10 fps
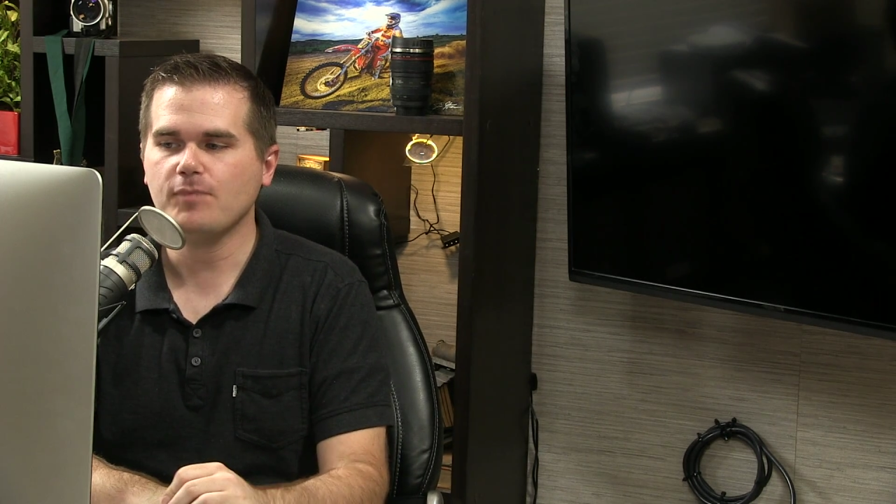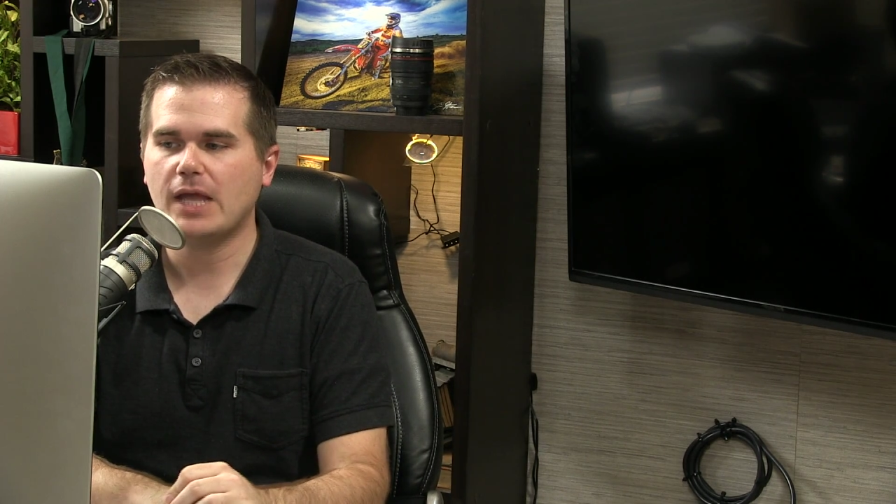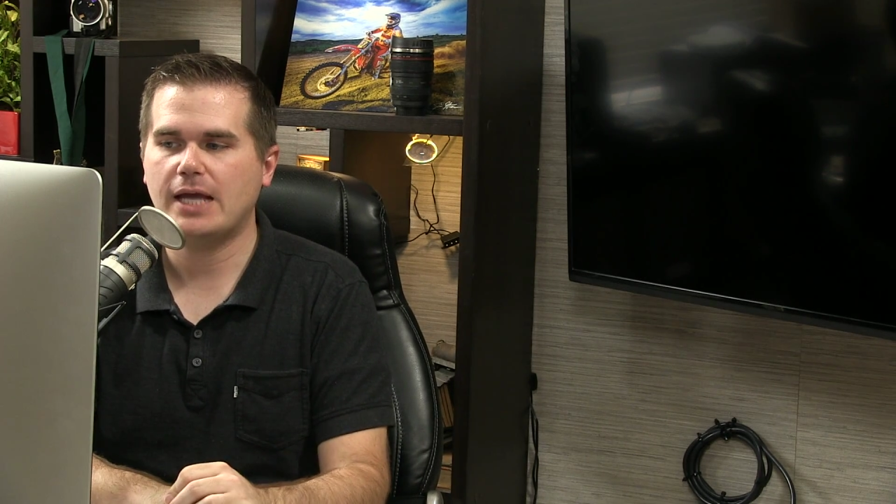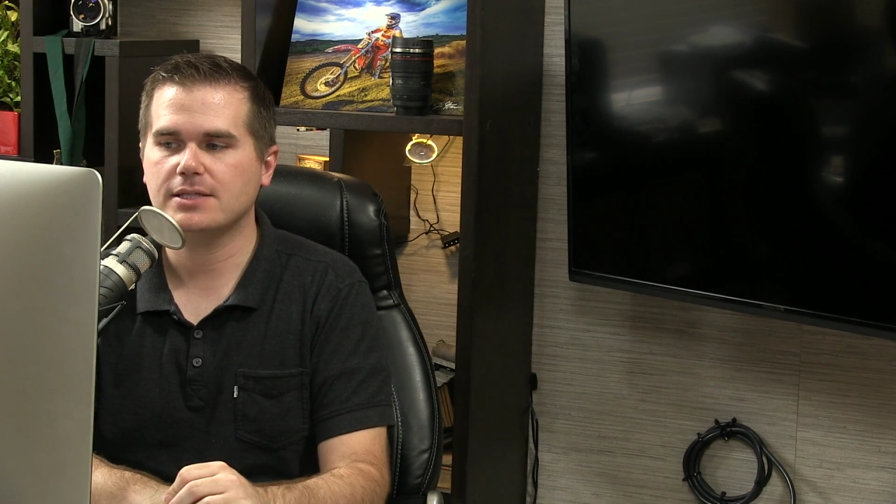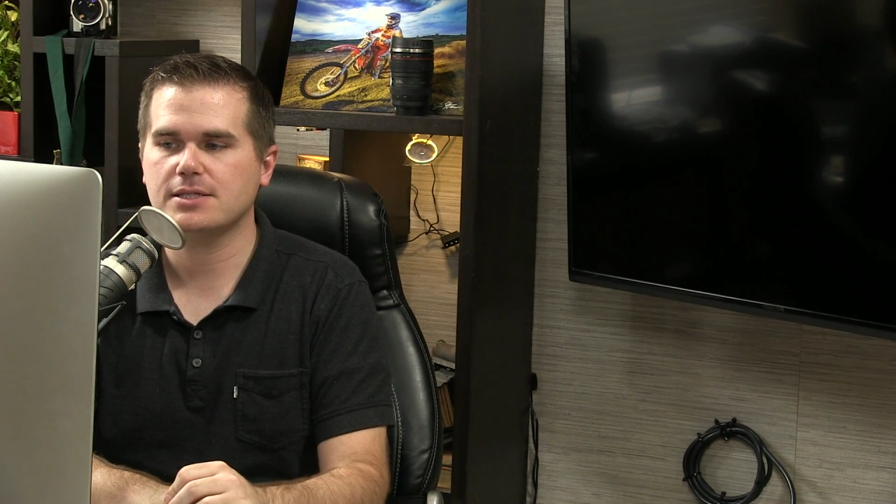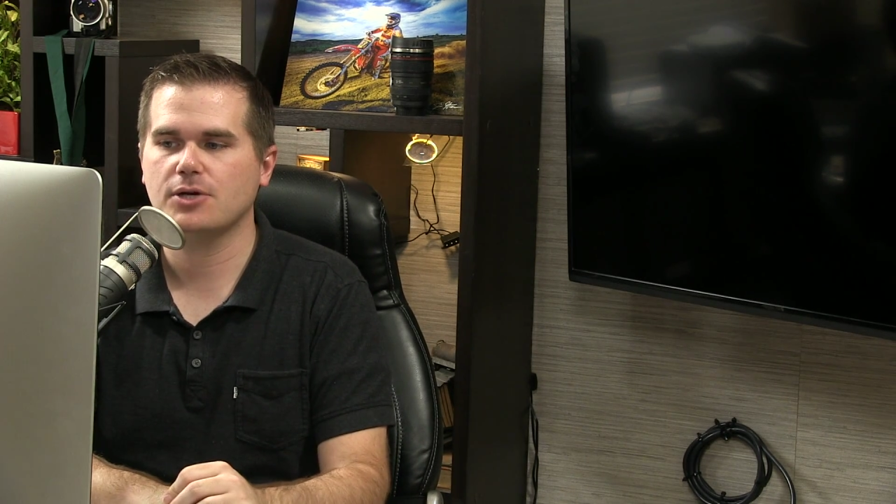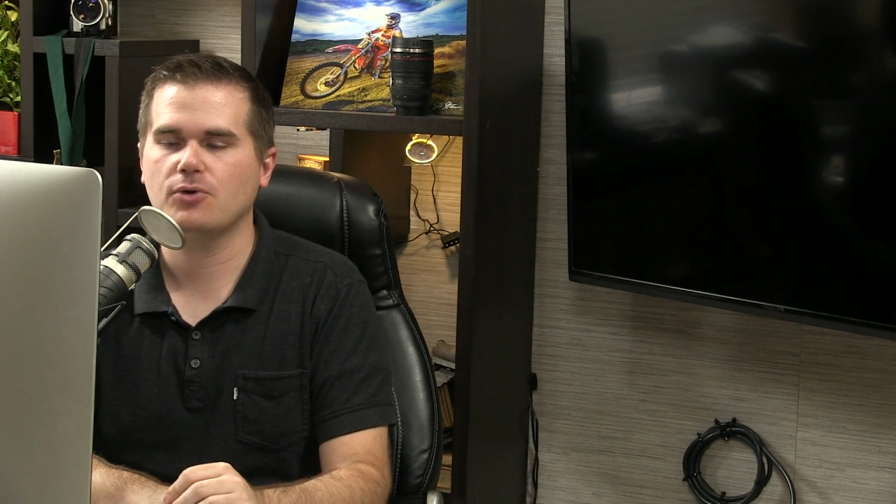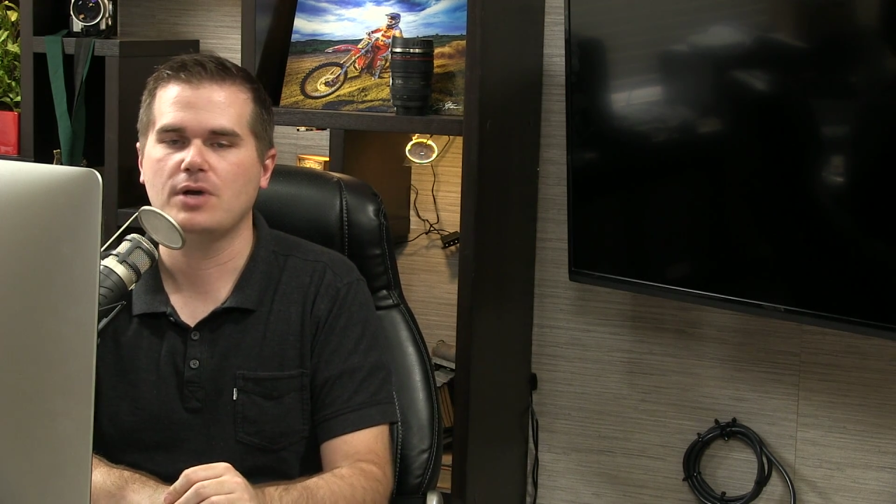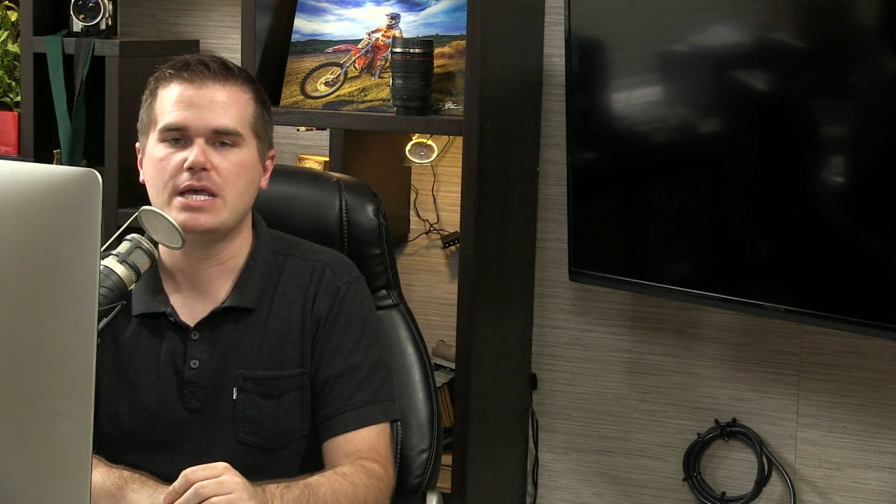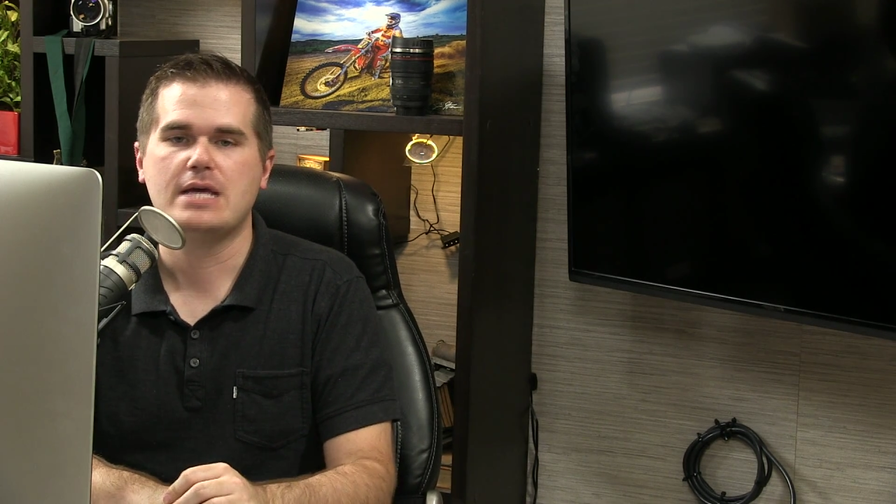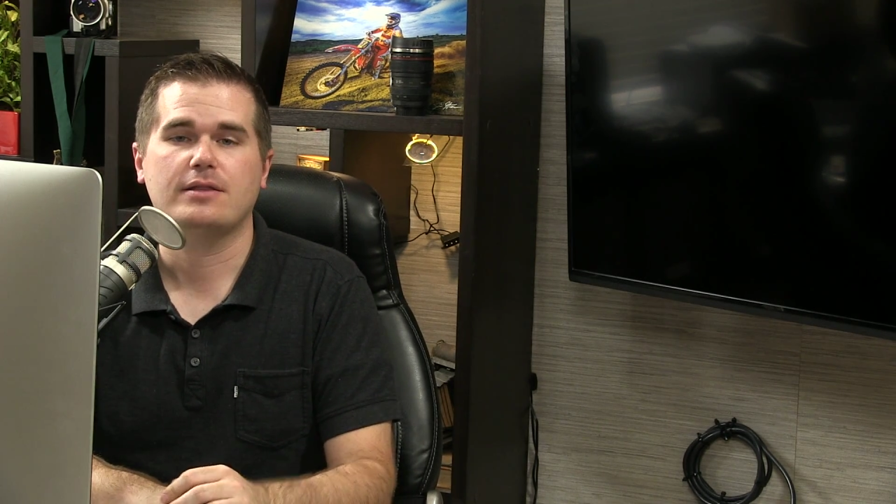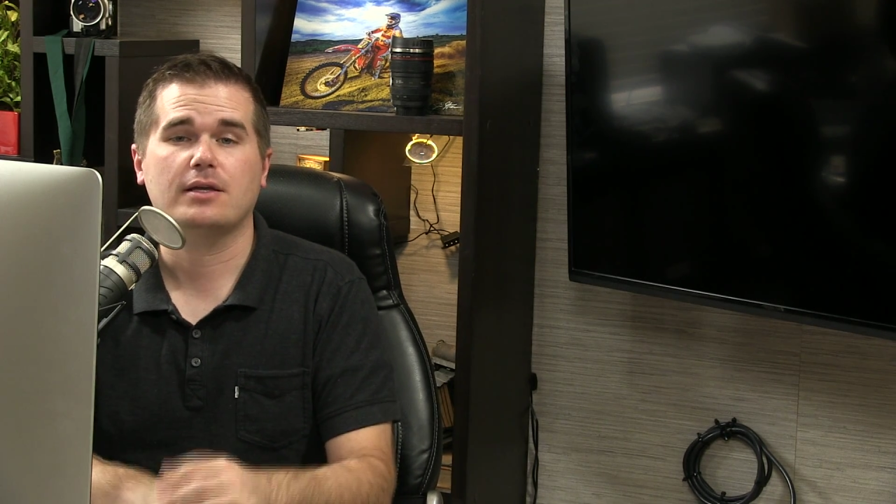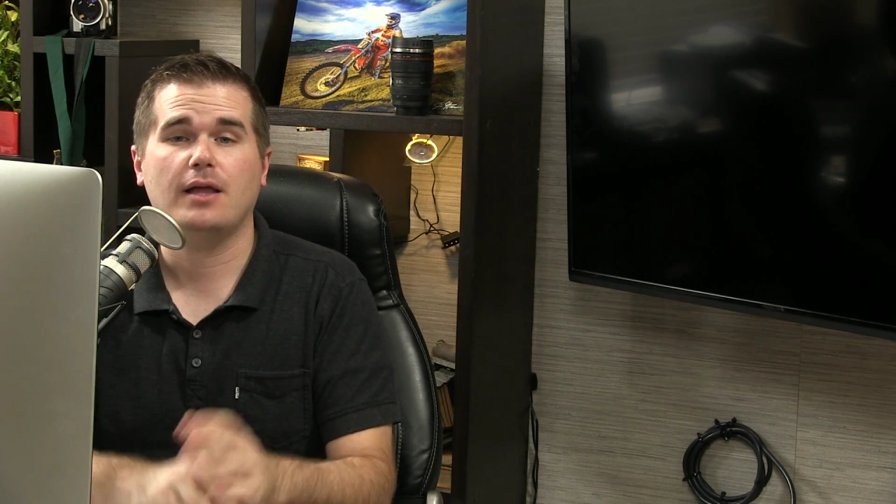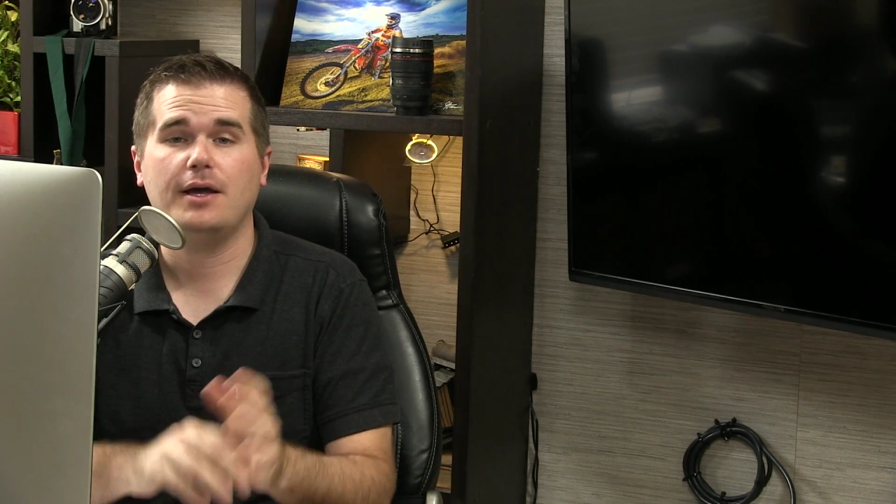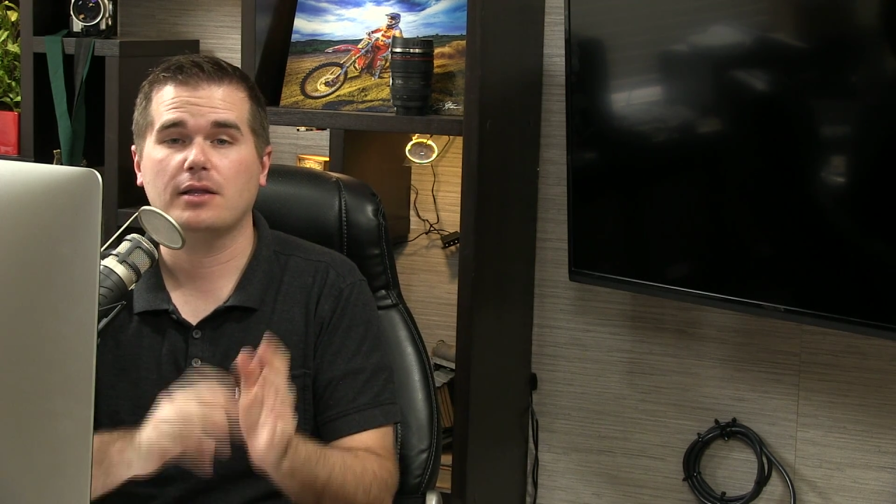And so the client